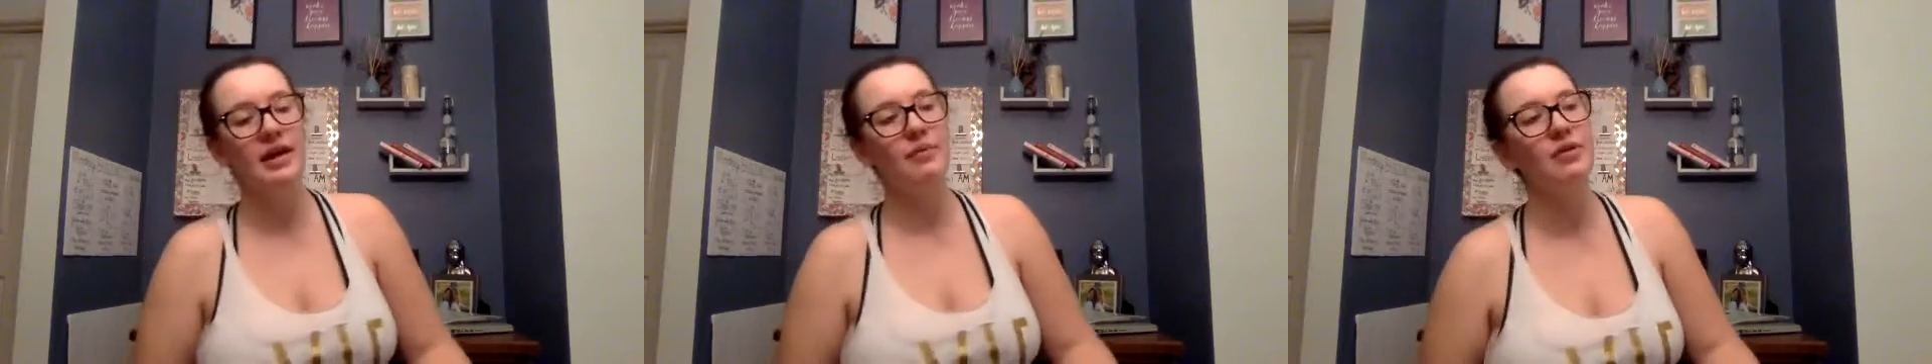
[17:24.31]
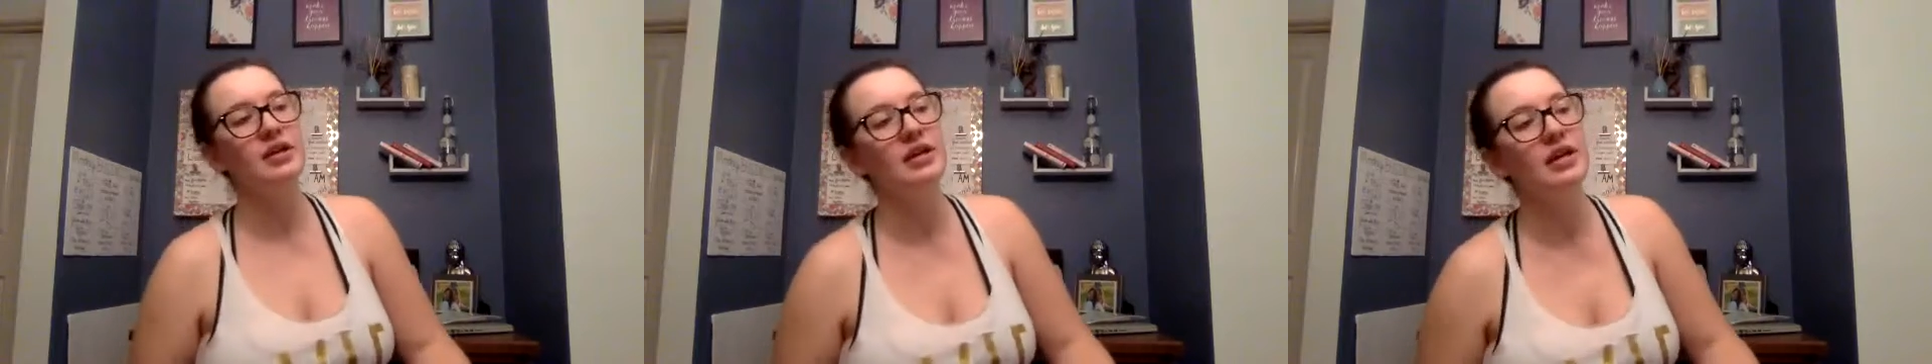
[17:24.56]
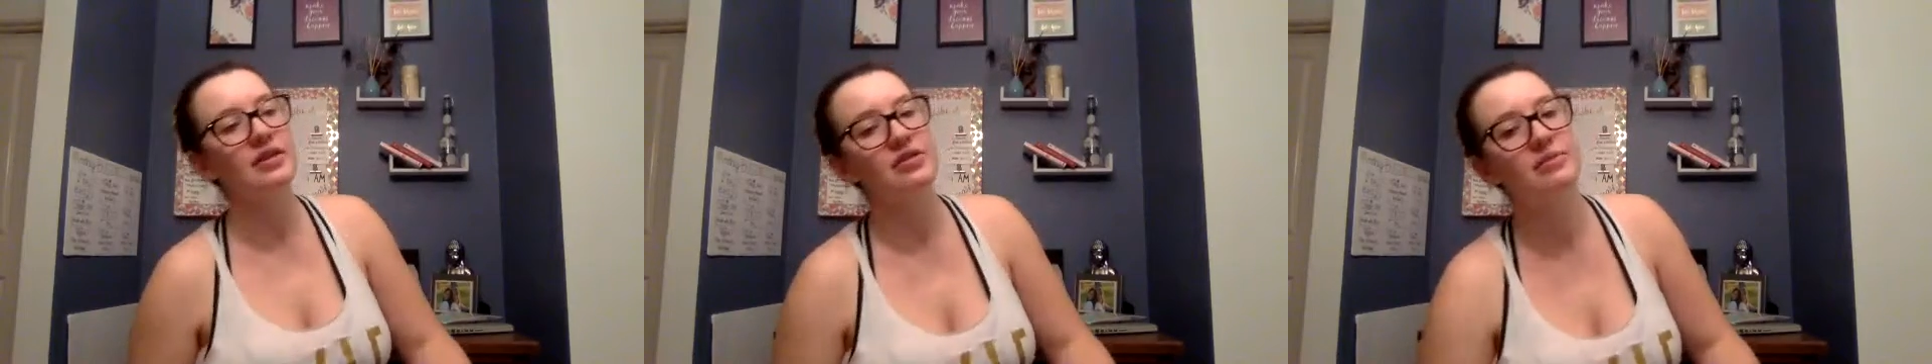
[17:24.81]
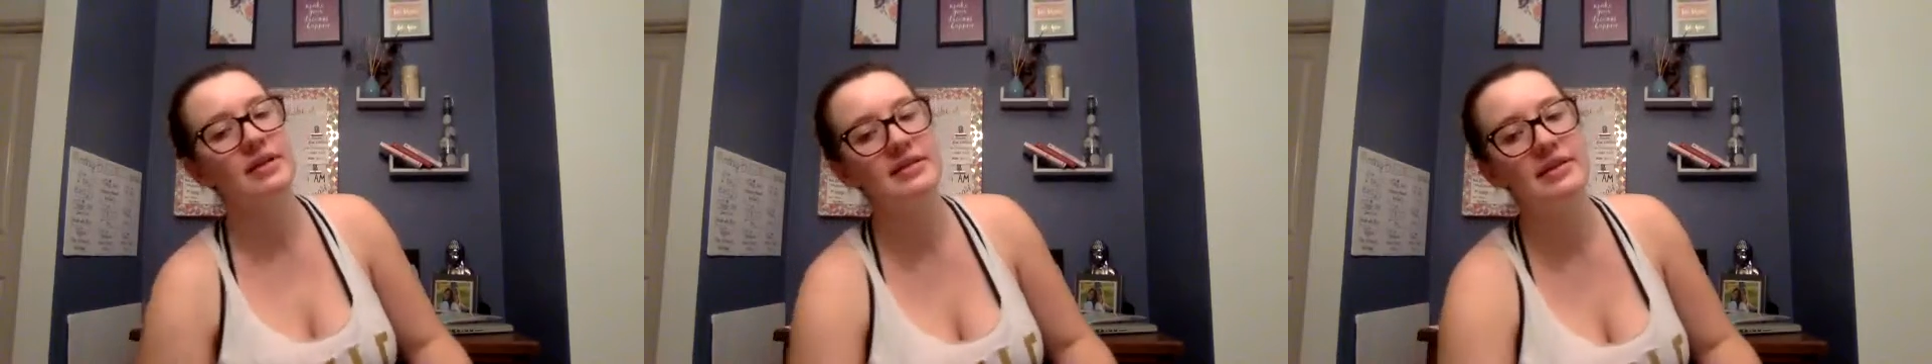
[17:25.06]
I wanted to get
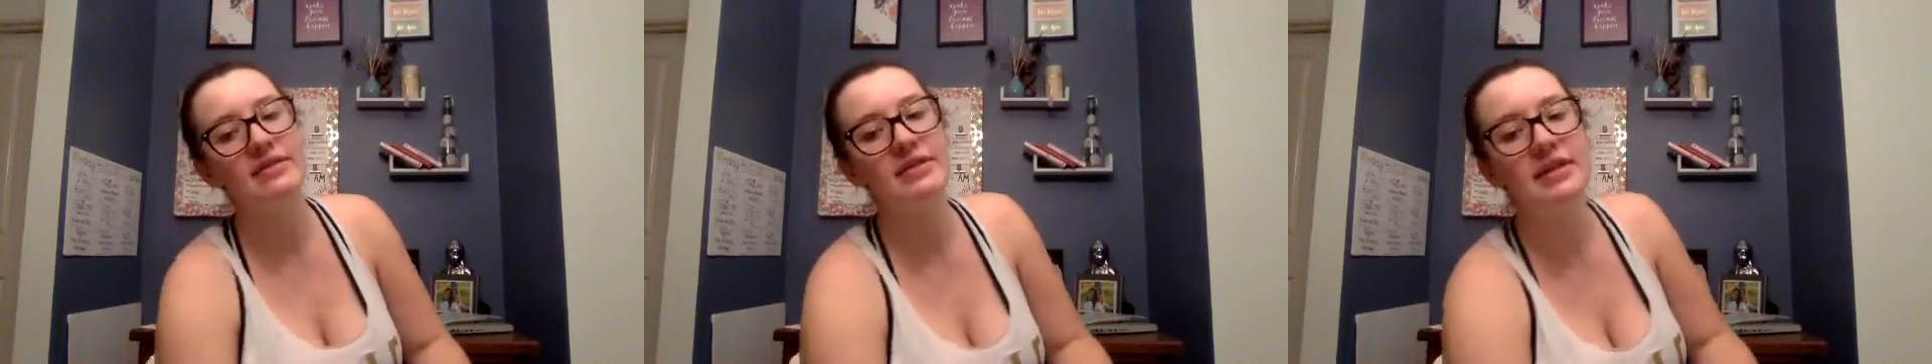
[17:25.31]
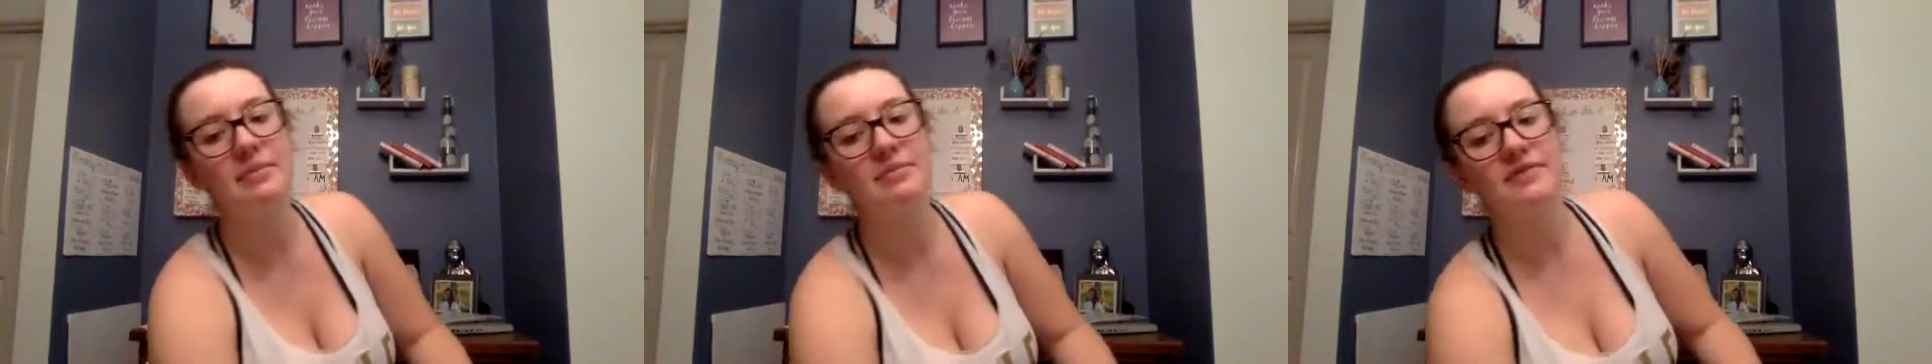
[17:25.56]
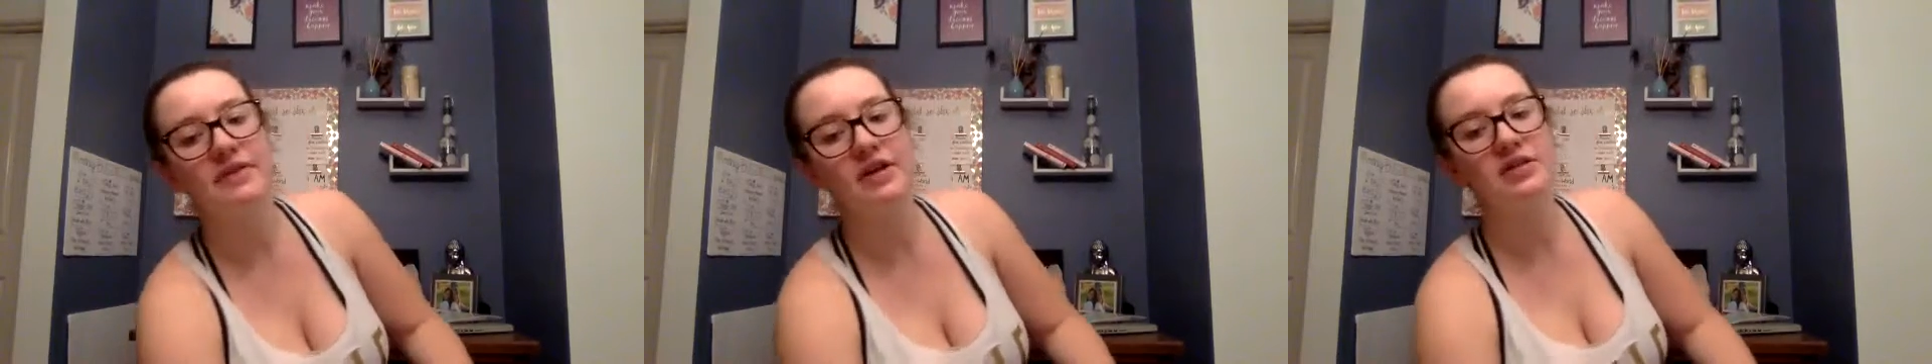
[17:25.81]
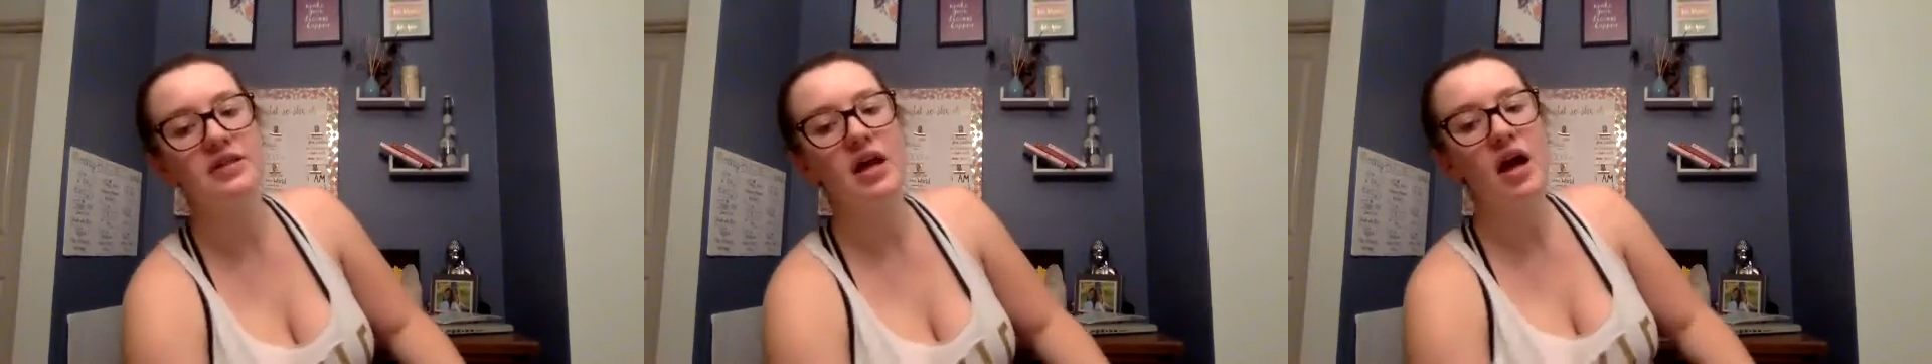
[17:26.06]
through my 7 steps first.